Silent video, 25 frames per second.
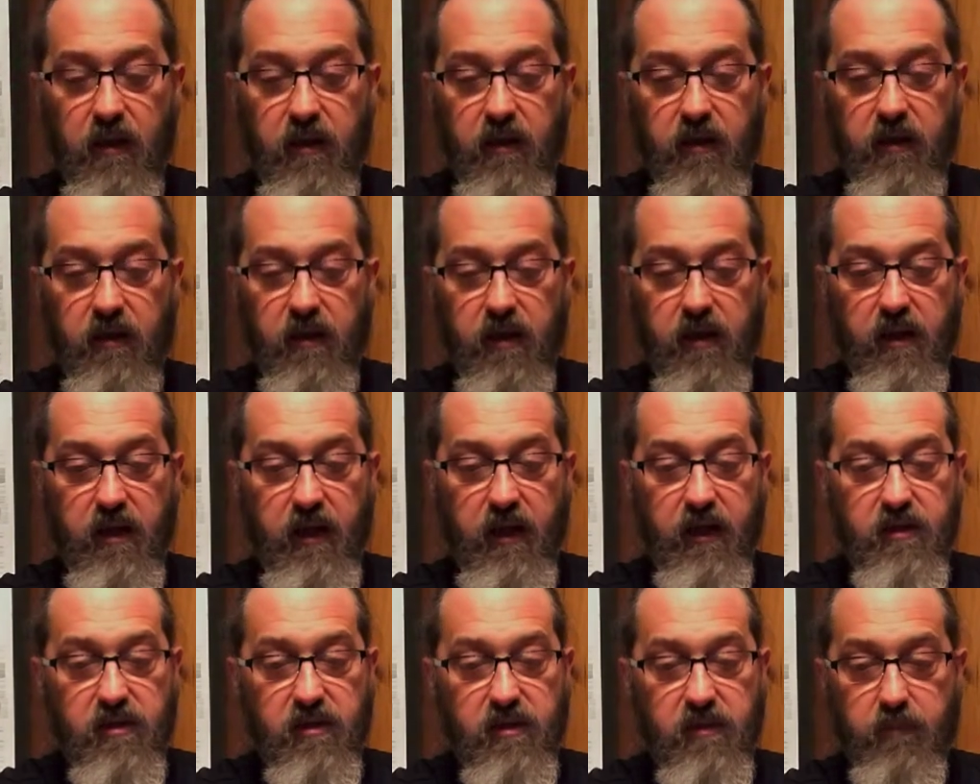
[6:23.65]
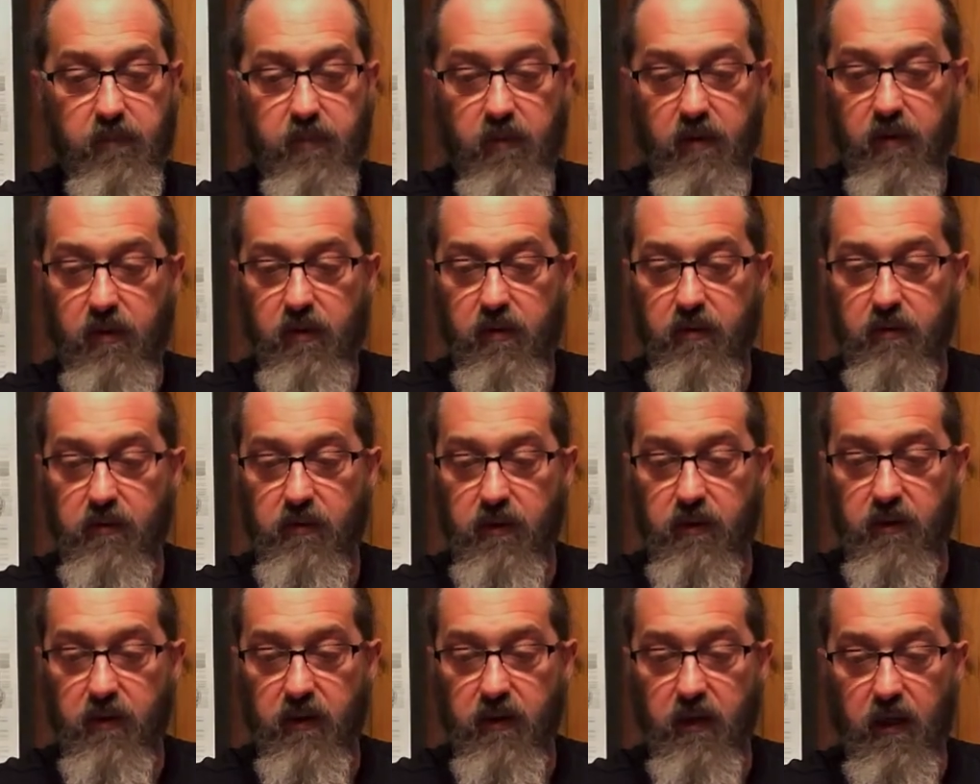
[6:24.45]
The next
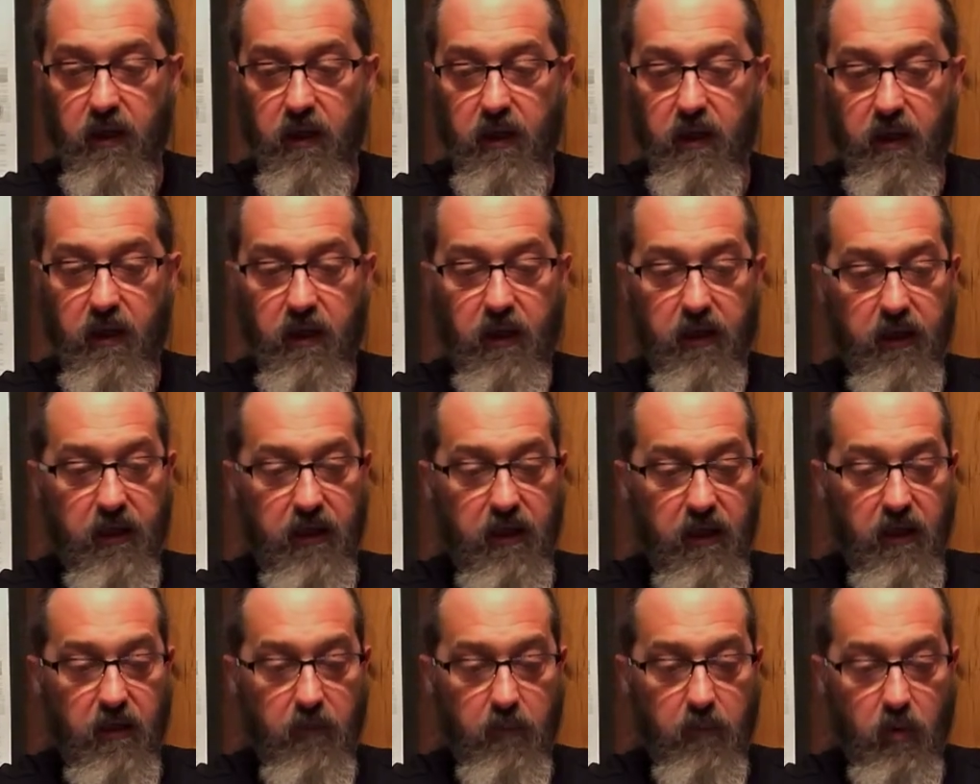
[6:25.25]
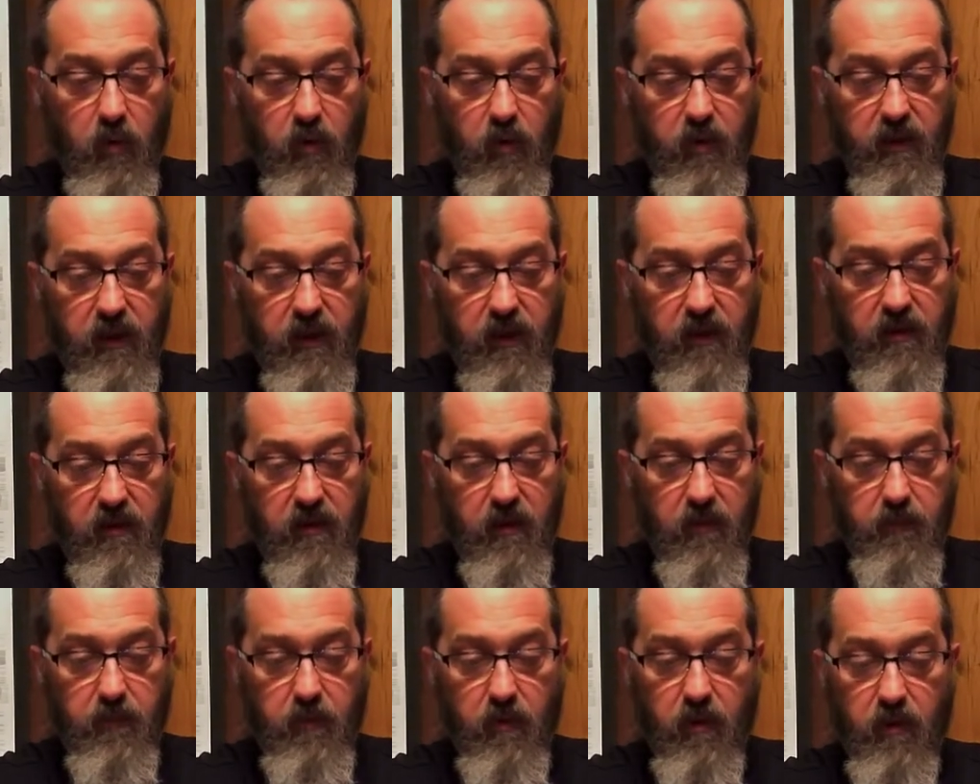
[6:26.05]
sprue, again, more
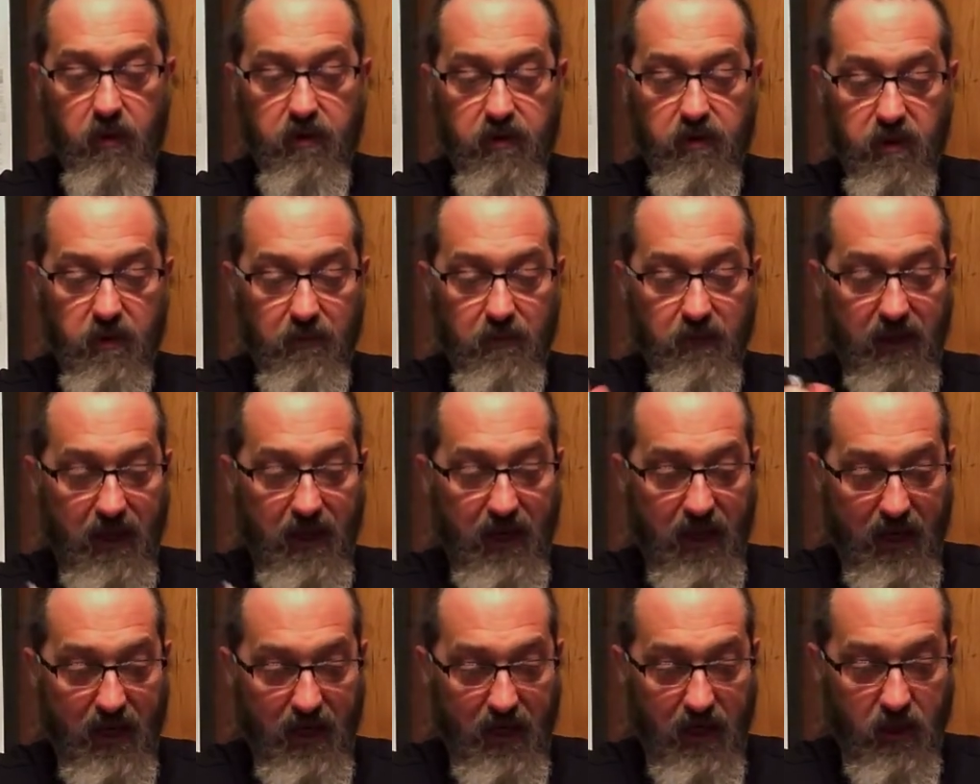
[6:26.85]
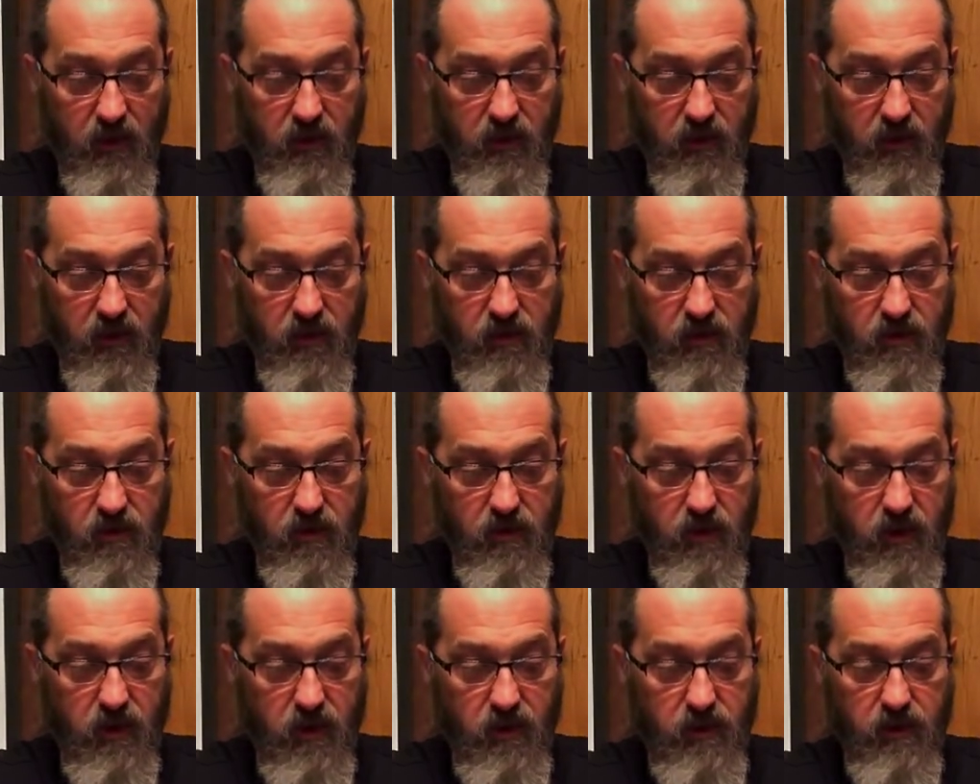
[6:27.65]
detailed parts, some of the hand
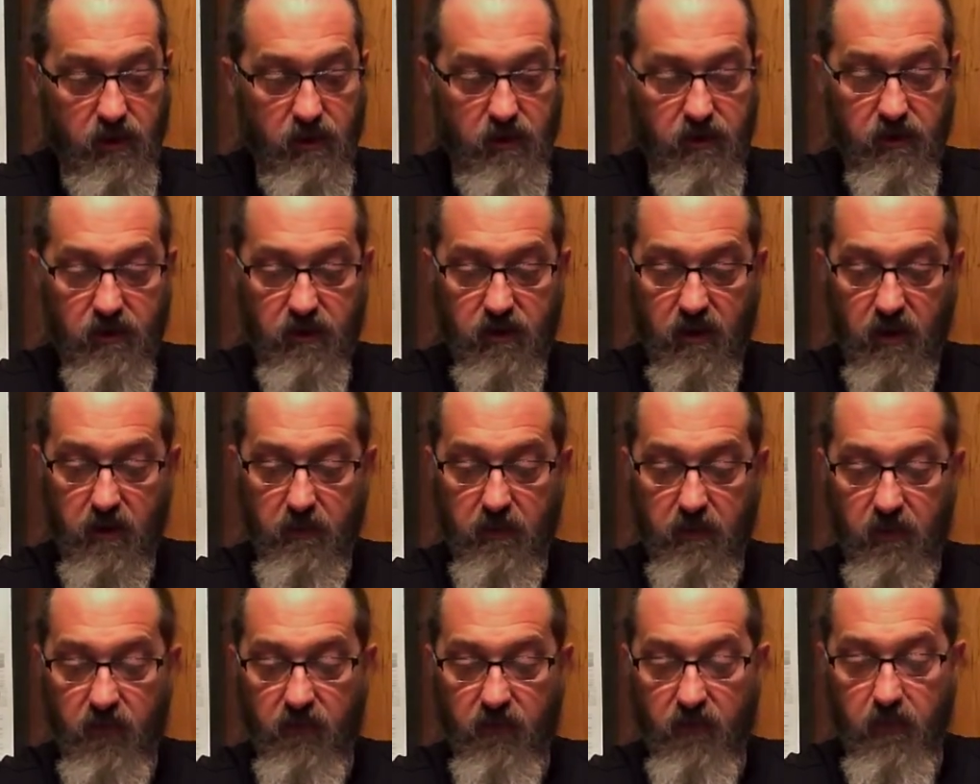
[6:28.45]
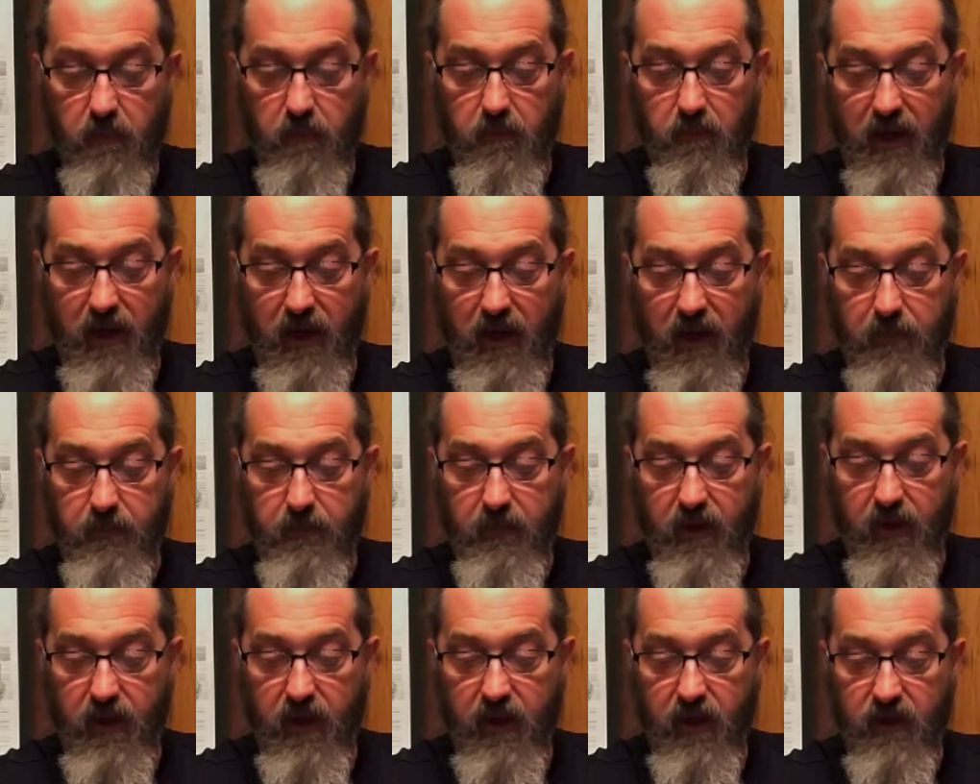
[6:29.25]
construction, some of the
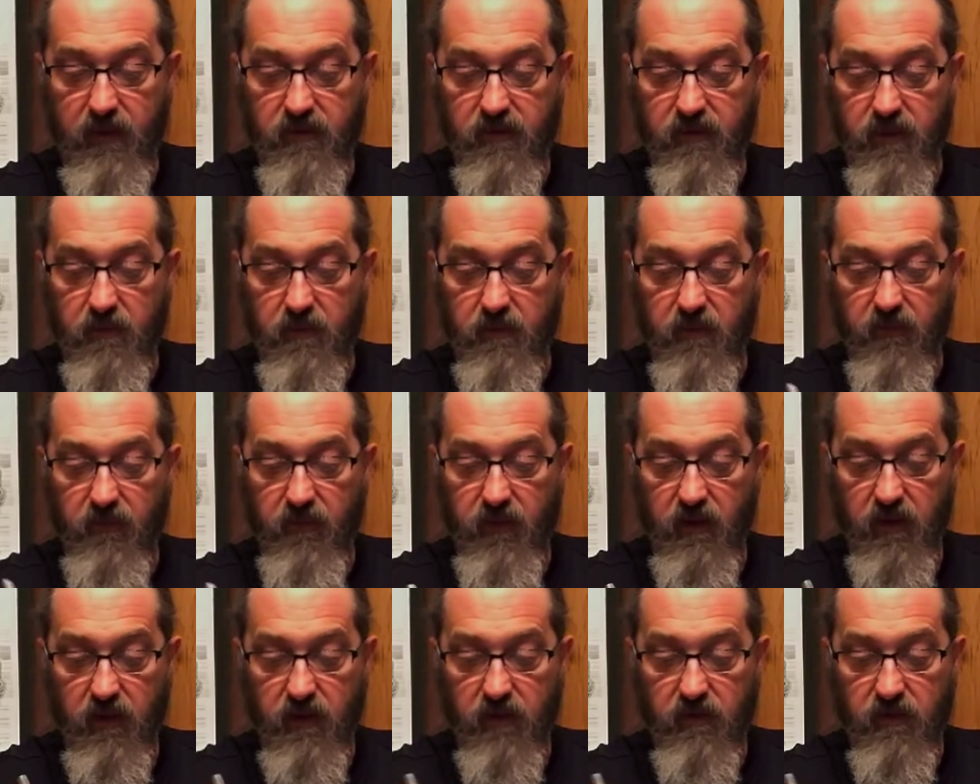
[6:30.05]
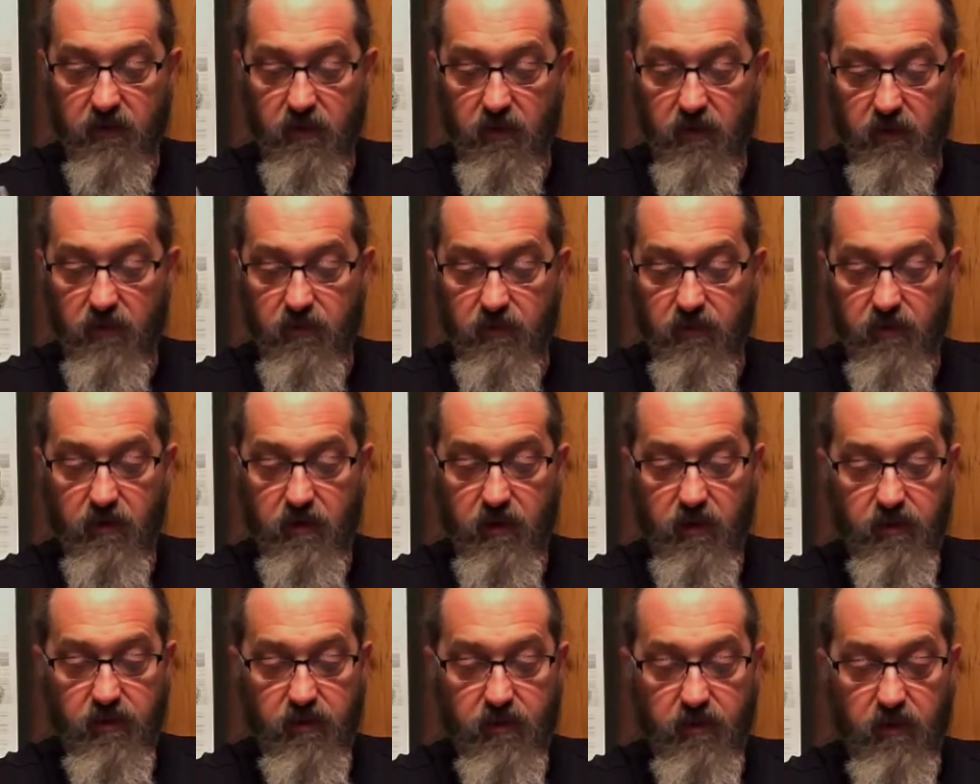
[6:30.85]
backpack, some of the internal
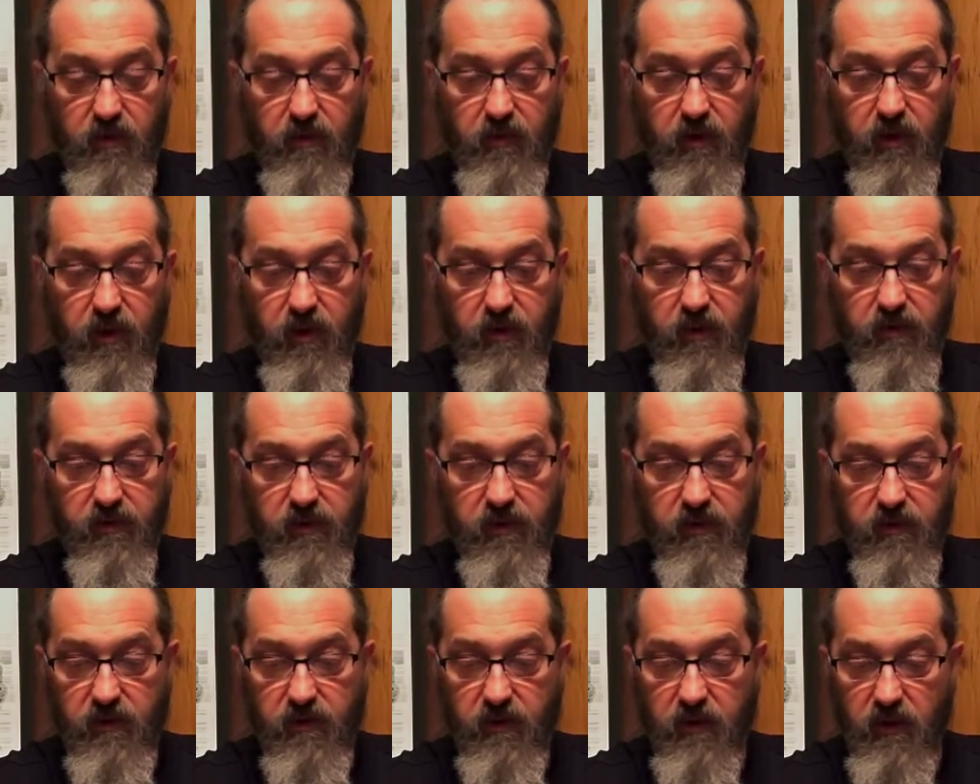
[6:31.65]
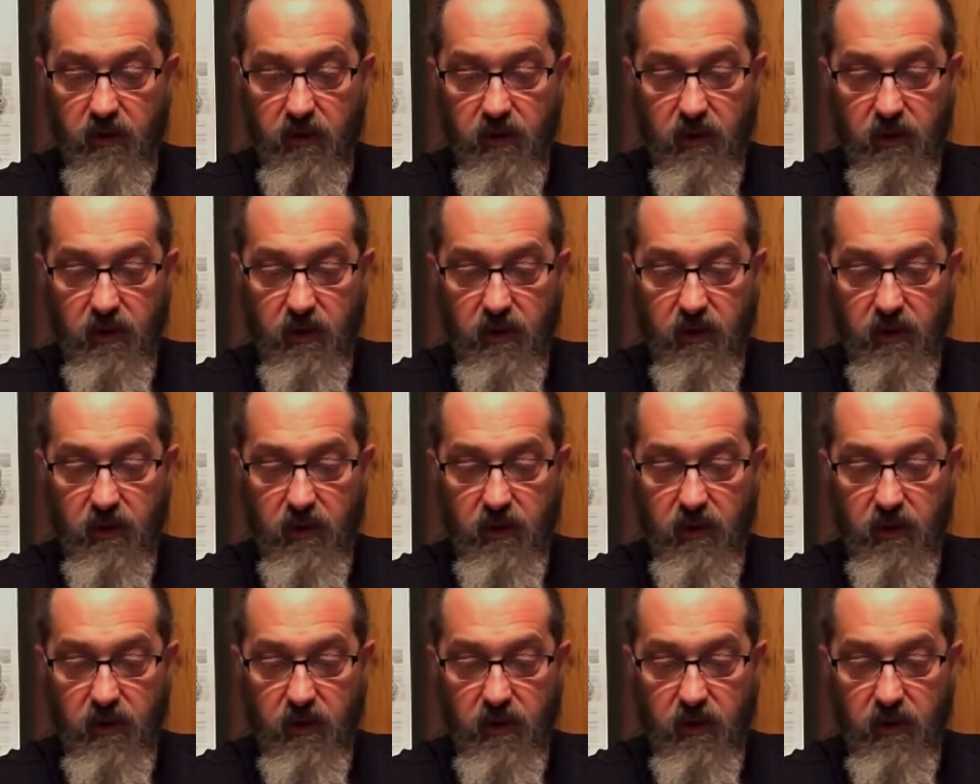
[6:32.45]
structure on the hoses.